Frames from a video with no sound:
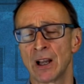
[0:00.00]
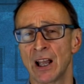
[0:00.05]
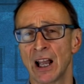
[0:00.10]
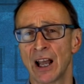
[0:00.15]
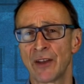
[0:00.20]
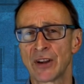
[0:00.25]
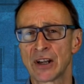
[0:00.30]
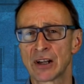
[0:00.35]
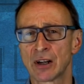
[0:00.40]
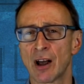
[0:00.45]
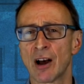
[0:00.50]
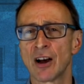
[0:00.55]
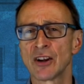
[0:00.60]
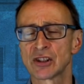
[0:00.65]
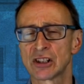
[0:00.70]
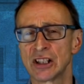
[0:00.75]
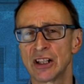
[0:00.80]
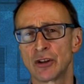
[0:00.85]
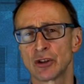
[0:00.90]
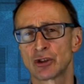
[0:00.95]
And then
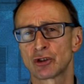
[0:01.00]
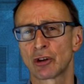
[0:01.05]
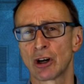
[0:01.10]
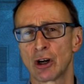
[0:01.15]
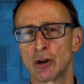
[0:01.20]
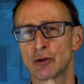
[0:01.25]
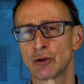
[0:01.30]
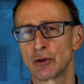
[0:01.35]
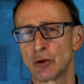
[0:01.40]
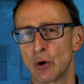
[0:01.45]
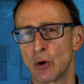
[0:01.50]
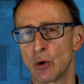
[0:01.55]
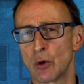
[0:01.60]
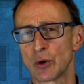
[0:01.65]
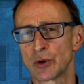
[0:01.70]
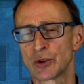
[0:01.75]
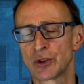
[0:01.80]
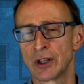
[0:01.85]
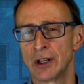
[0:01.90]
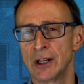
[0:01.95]
lastly, the Trojan
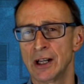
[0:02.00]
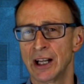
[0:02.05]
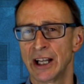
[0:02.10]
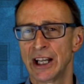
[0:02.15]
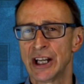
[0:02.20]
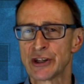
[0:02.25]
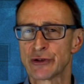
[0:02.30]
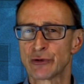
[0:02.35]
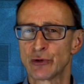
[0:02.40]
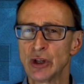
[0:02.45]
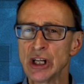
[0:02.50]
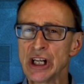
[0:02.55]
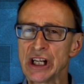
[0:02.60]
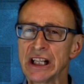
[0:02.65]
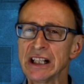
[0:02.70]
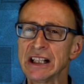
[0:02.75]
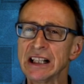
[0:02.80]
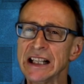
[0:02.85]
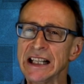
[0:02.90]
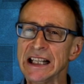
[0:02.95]
horse. It's
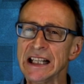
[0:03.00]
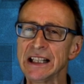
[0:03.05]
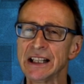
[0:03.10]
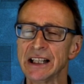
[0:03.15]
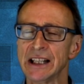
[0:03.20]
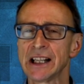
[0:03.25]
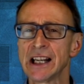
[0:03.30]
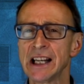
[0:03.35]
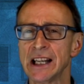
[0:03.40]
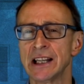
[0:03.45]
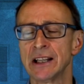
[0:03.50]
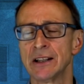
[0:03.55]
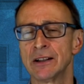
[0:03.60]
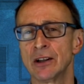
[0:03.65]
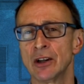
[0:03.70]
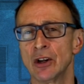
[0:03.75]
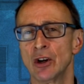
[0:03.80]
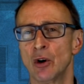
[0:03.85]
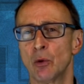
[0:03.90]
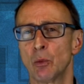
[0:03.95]
really leading in
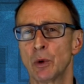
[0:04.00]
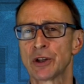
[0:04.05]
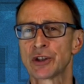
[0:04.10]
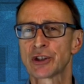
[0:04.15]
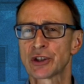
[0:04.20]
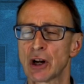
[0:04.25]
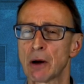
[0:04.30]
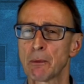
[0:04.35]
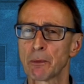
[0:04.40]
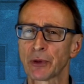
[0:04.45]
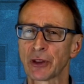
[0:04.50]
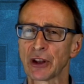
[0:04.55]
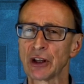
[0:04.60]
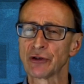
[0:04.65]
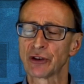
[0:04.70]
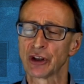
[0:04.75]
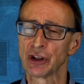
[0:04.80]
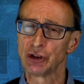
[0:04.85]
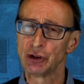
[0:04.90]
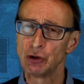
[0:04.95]
with
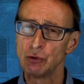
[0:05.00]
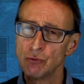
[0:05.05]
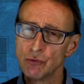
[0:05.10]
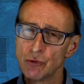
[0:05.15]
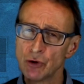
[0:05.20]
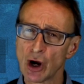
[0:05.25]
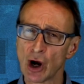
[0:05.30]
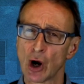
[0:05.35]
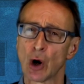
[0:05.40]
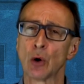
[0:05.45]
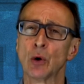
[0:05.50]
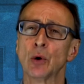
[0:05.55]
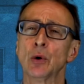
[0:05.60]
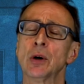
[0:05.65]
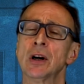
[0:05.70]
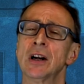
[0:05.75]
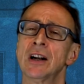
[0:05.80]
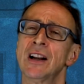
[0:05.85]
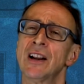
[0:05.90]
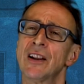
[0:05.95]
something that you know
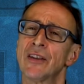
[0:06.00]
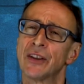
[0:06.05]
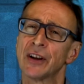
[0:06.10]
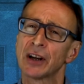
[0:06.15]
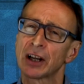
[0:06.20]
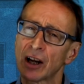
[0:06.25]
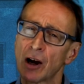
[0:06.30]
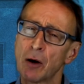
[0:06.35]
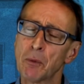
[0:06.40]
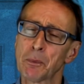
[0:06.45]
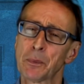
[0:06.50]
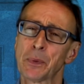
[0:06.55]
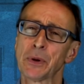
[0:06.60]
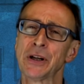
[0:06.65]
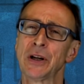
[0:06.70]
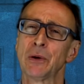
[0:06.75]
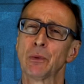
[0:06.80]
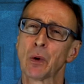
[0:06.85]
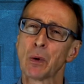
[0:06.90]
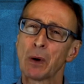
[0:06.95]
the
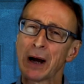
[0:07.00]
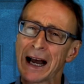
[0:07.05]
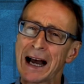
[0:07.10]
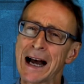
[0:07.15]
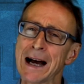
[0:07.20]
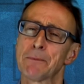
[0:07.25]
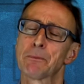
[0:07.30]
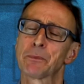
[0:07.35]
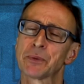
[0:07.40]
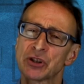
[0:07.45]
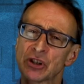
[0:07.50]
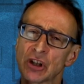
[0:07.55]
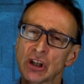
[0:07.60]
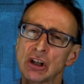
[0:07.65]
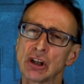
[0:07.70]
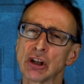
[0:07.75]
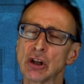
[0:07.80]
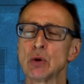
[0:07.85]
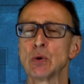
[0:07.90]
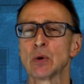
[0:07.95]
company will
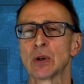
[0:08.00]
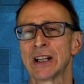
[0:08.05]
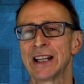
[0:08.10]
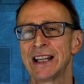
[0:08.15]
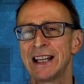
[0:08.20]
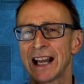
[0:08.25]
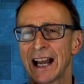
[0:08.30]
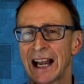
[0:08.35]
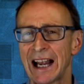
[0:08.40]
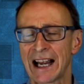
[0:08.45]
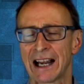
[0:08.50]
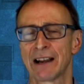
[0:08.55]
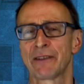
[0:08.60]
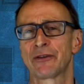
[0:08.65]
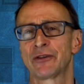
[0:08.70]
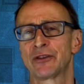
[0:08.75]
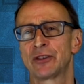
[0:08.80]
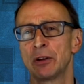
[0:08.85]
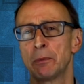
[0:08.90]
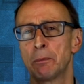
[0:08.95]
absolutely
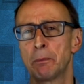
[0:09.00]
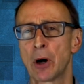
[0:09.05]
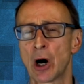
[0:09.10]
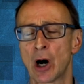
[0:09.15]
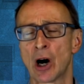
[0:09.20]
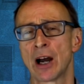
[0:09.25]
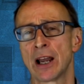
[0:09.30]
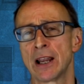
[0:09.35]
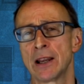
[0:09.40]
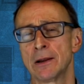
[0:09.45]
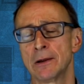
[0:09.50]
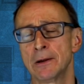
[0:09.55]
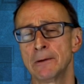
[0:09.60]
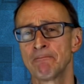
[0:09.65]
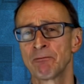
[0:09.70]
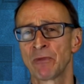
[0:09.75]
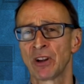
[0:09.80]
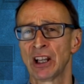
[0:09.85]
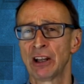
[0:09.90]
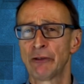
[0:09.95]
have to buy.
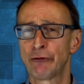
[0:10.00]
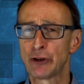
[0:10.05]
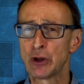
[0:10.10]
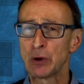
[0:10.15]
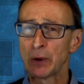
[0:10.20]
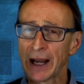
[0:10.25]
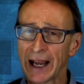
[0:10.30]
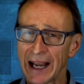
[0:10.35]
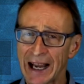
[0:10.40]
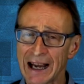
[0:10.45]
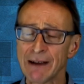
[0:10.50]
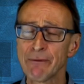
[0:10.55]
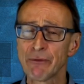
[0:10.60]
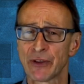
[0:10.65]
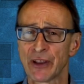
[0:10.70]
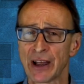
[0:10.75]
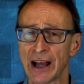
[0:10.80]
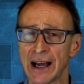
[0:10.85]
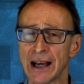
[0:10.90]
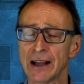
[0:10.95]
If you have
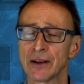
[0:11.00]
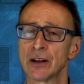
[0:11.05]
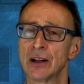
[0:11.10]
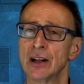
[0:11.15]
that,